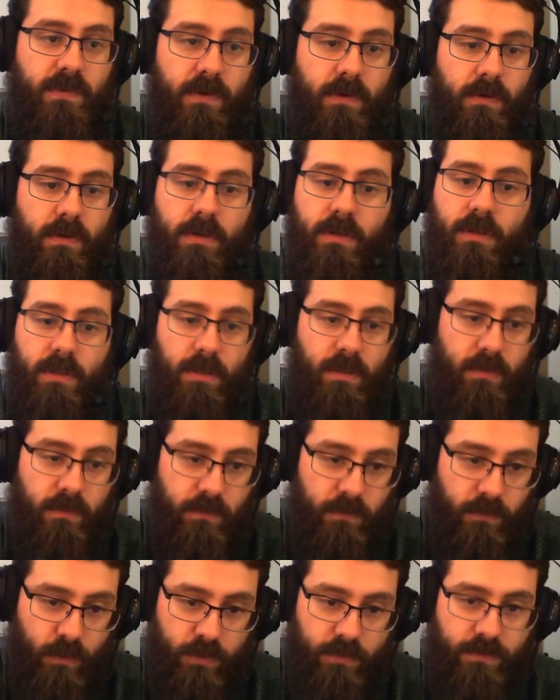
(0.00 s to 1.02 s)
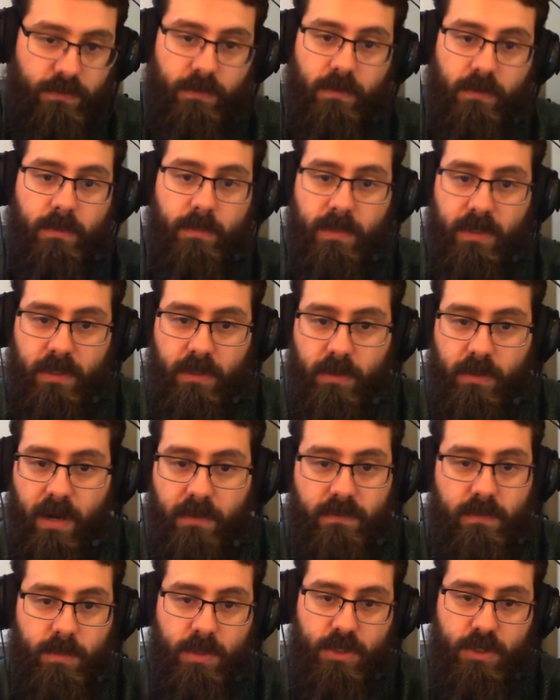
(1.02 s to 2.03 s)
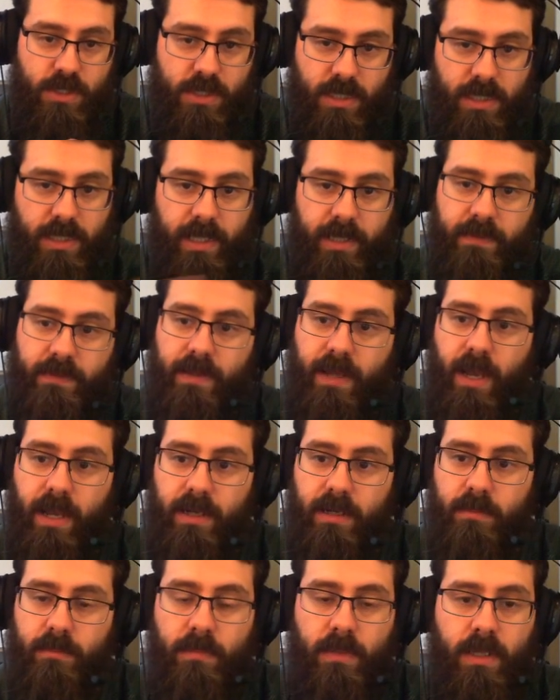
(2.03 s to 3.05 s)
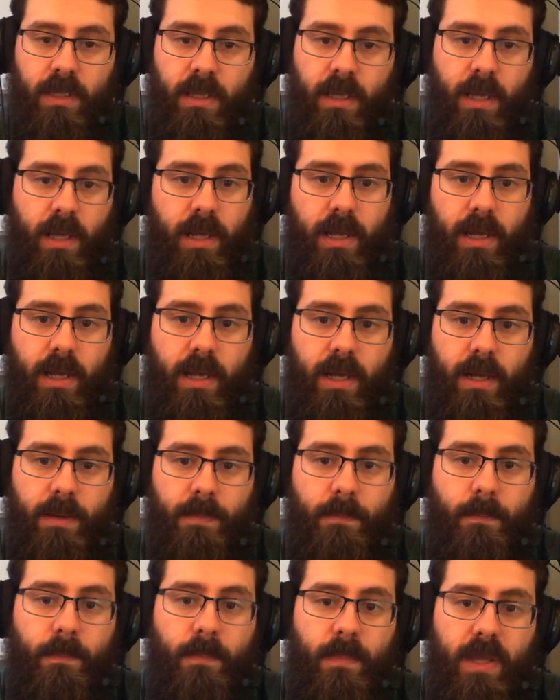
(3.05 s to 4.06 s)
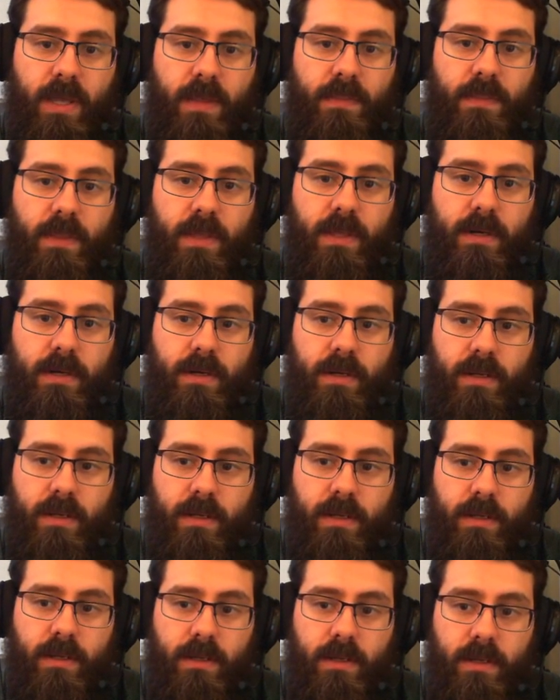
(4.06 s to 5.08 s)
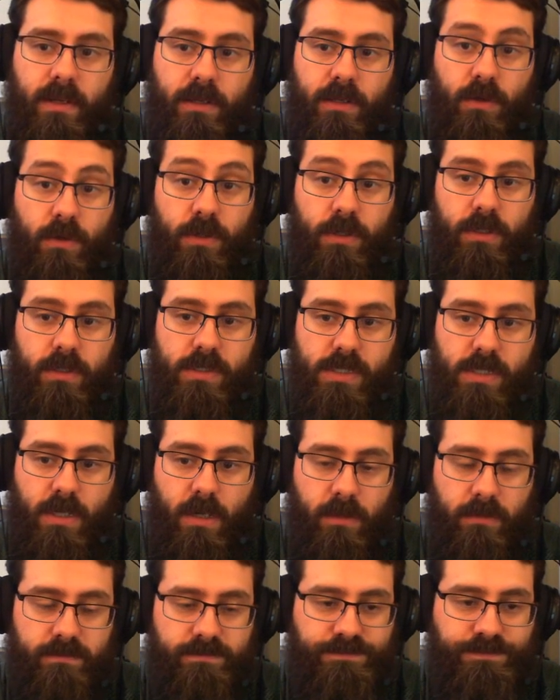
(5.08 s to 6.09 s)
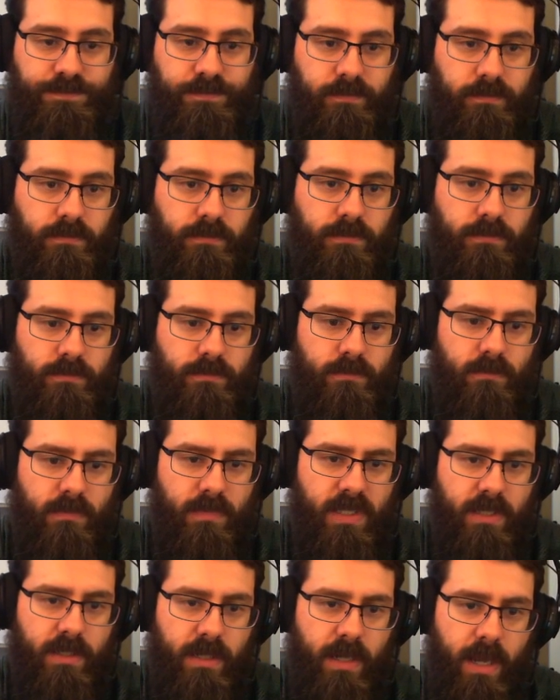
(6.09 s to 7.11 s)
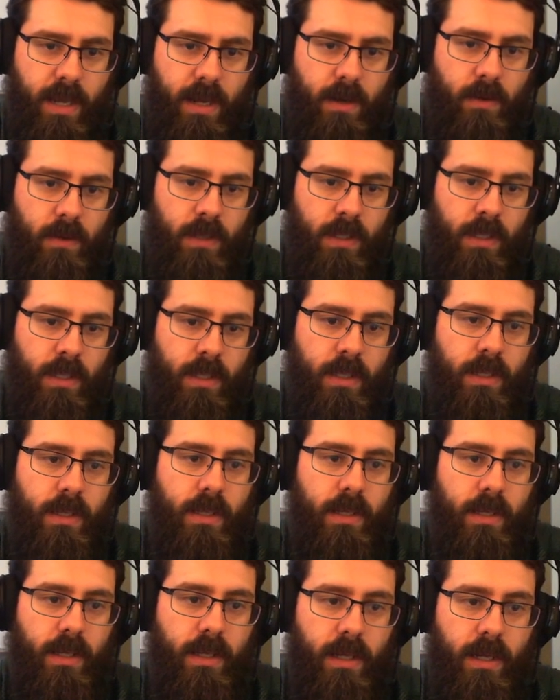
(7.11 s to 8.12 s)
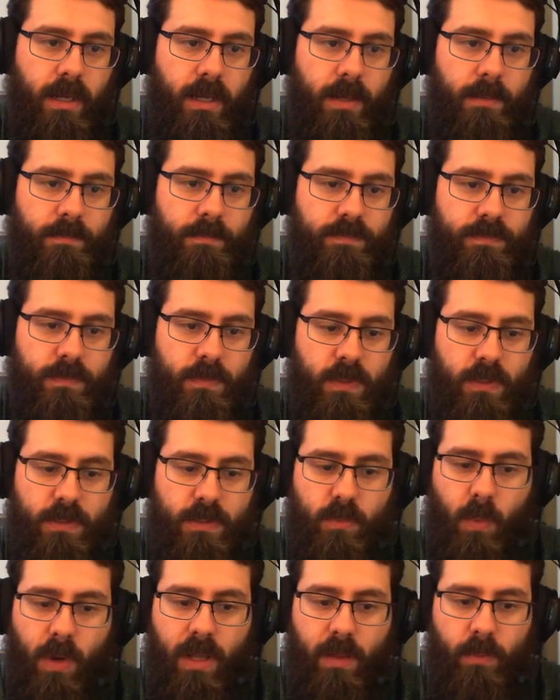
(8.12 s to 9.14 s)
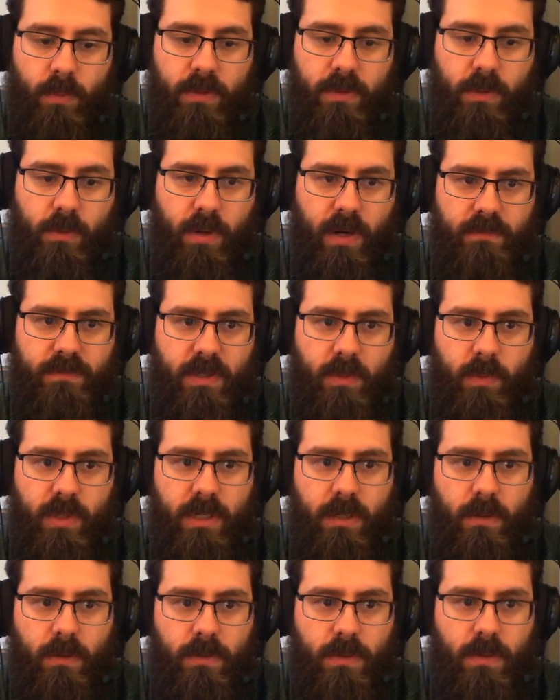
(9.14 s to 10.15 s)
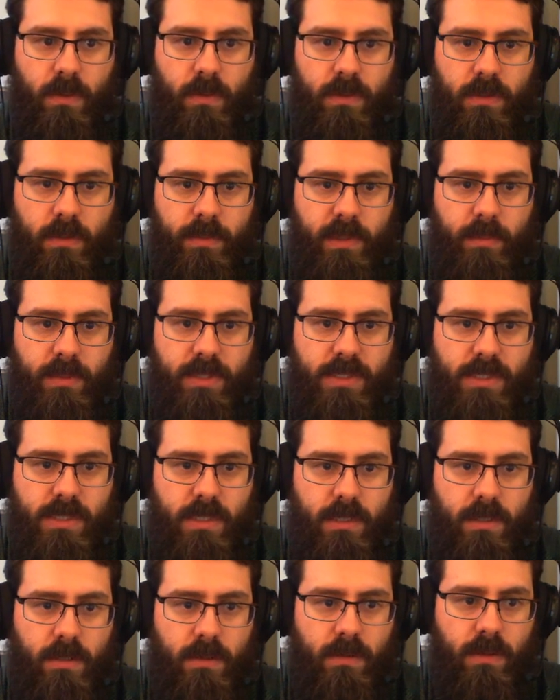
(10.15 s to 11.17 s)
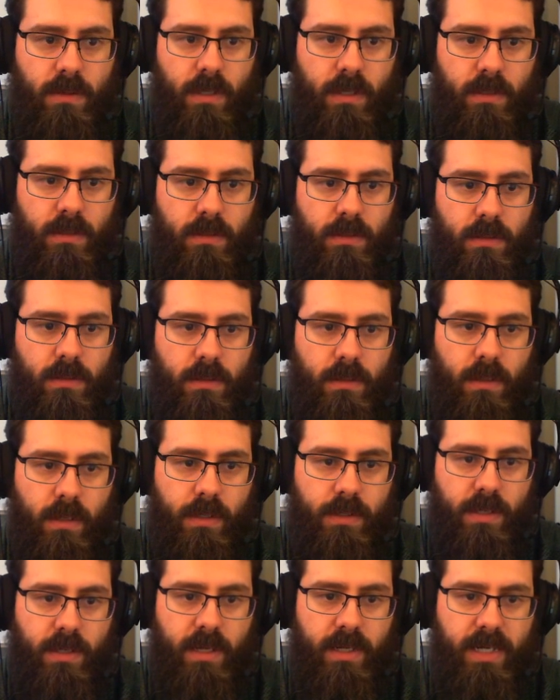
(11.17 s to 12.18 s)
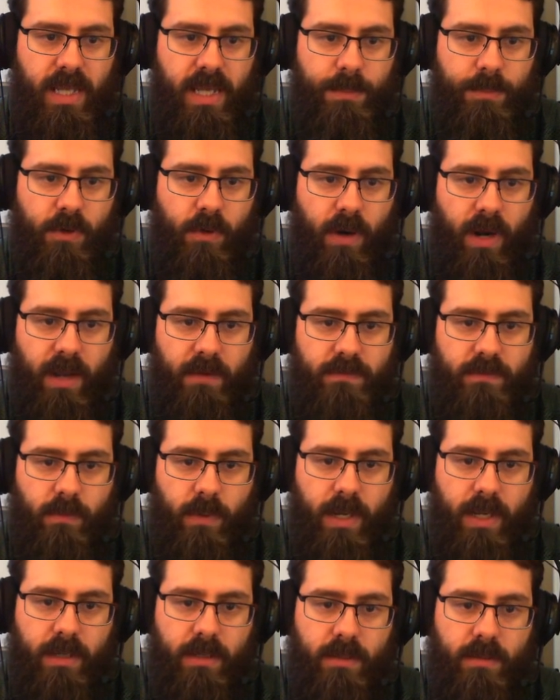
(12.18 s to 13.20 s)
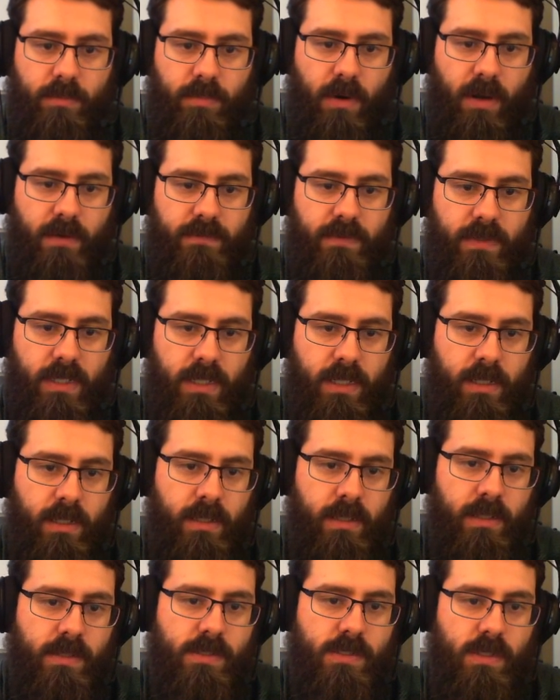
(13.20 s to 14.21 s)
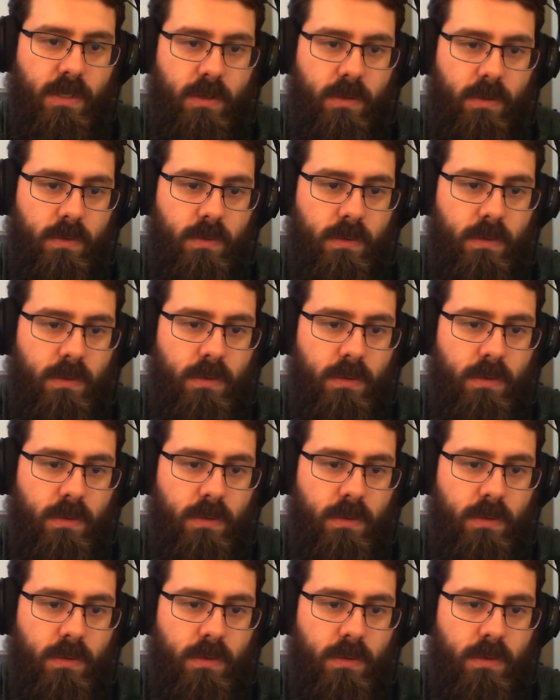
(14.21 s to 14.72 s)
here and search for them and then craft them. You can just click the item, and then you're good to go. Now, while we're in the crafting window, you'll be able to see here that you got name, craft, rank, profit. So